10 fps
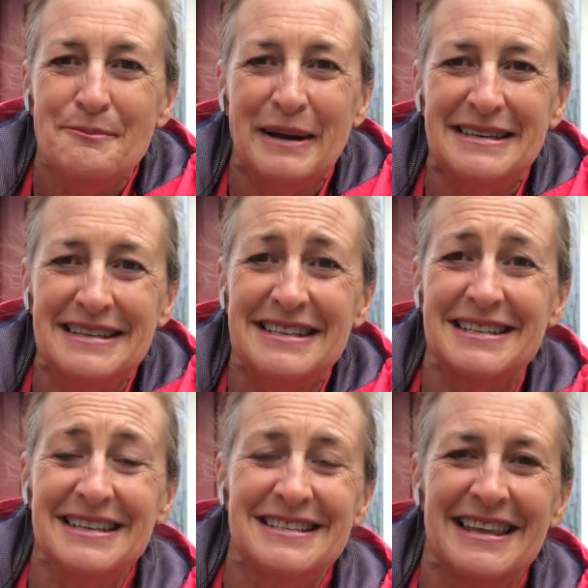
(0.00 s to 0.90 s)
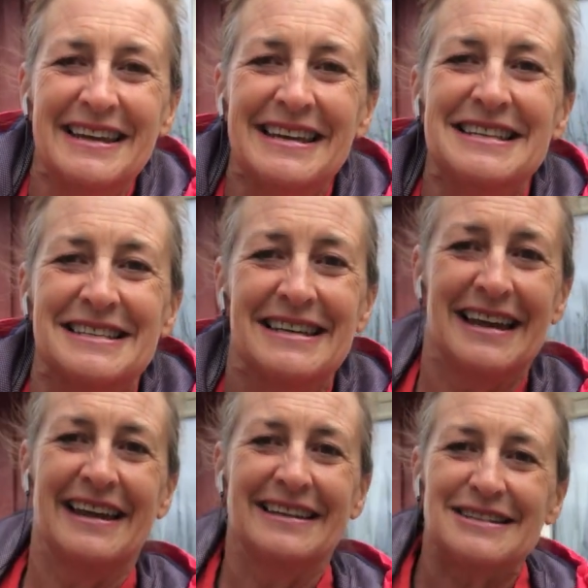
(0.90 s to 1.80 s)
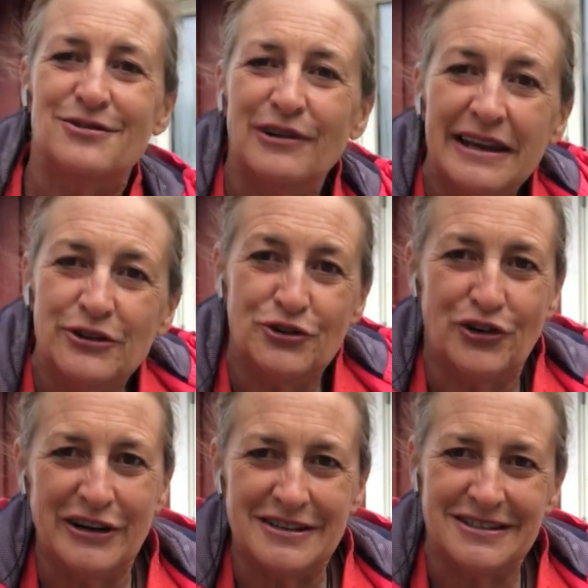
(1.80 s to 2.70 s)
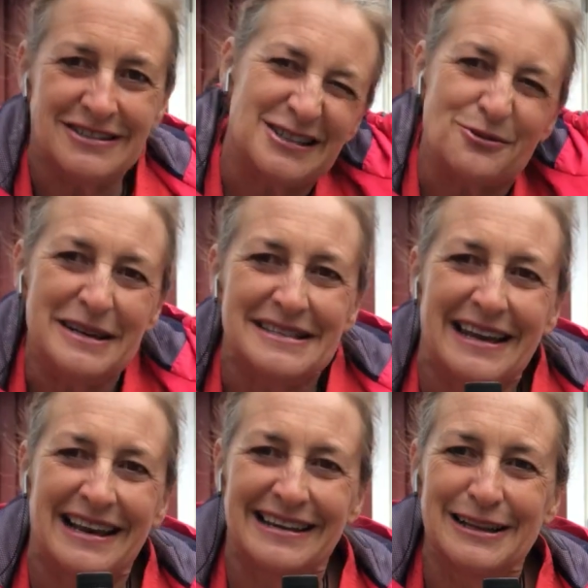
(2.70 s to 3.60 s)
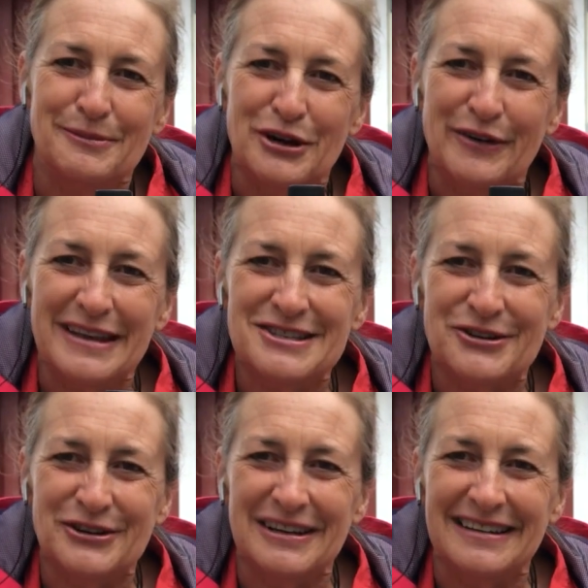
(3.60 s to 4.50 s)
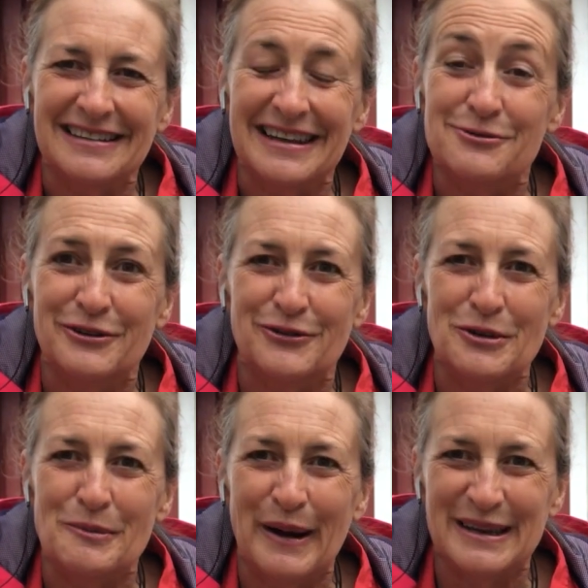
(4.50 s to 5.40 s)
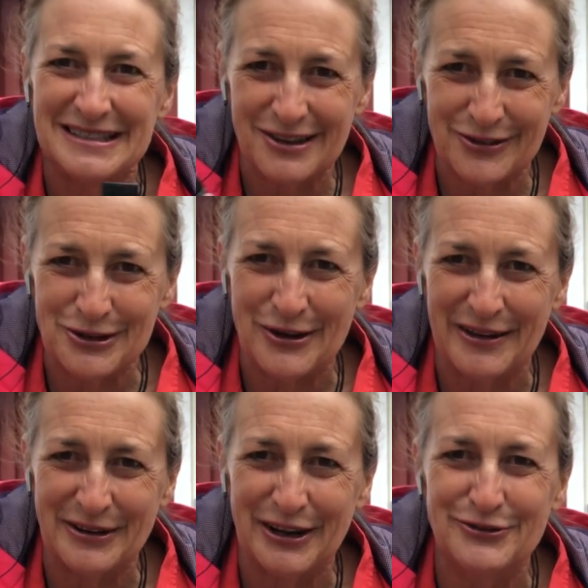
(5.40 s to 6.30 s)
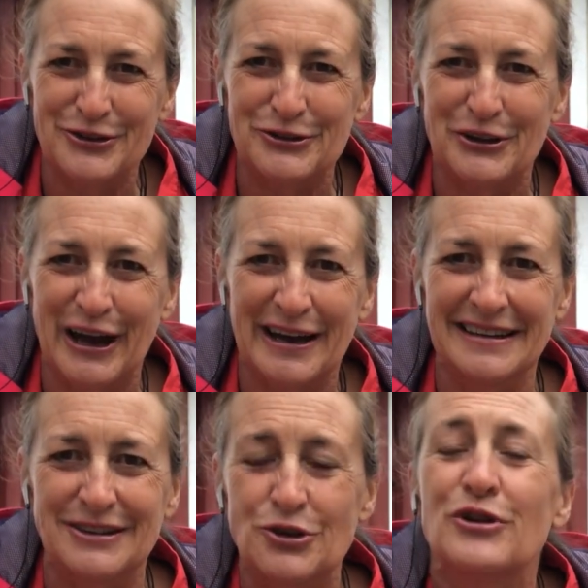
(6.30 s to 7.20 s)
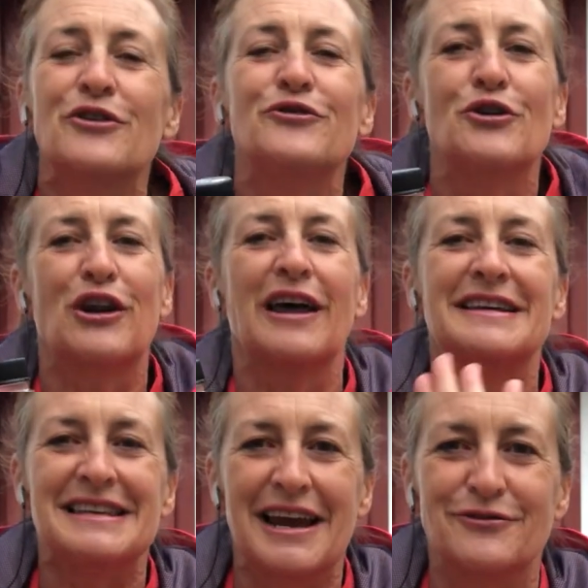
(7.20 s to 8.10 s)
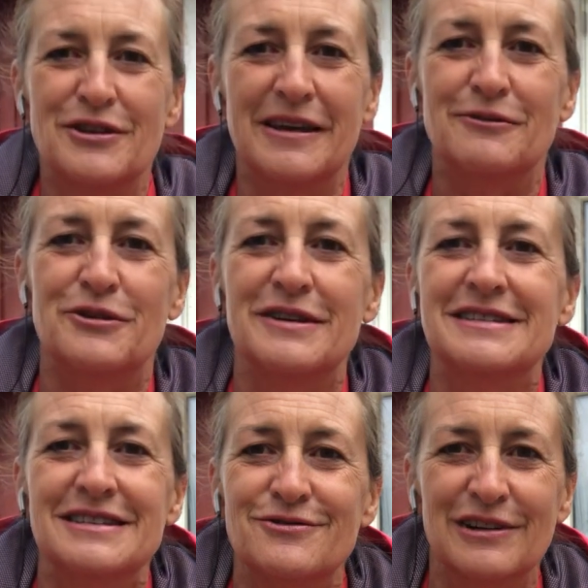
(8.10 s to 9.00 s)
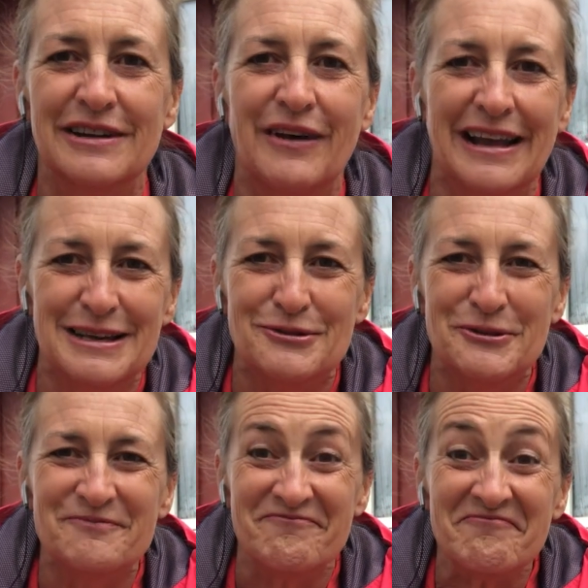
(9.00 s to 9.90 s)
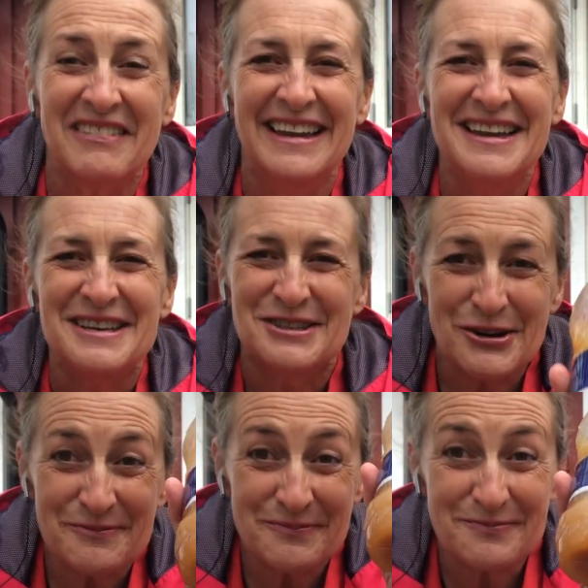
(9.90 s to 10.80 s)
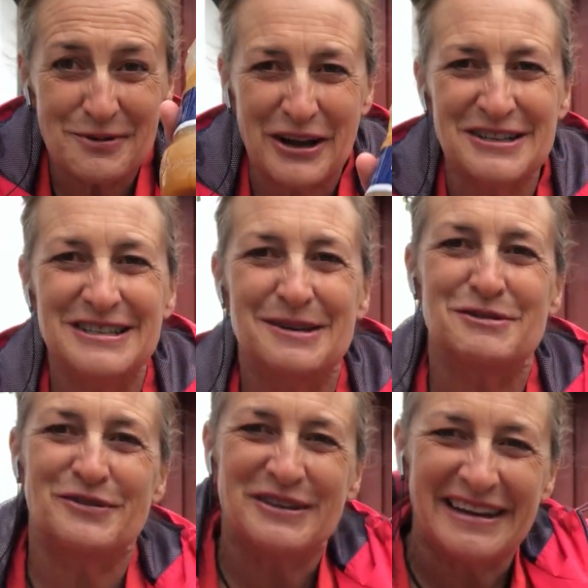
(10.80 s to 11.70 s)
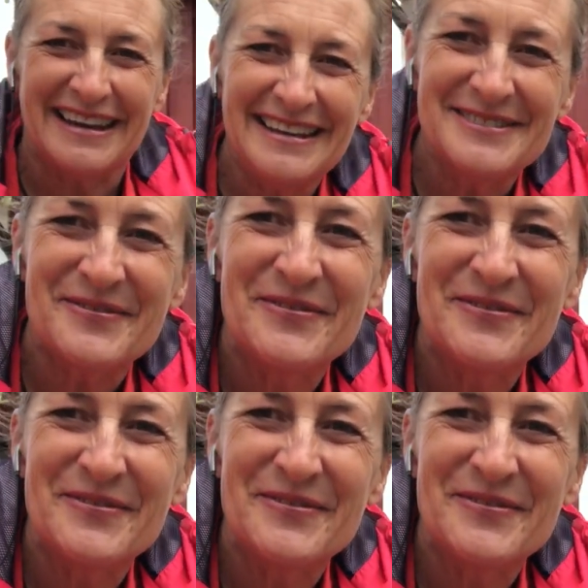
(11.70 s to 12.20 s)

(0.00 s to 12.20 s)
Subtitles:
But it's that easy, and that's a really good trick, just to squeeze out a little bit of extra liquid from the bucket so that you have enough for your garden. You can fertilize everything with this, it's really valuable. So, bokashi tips for the day.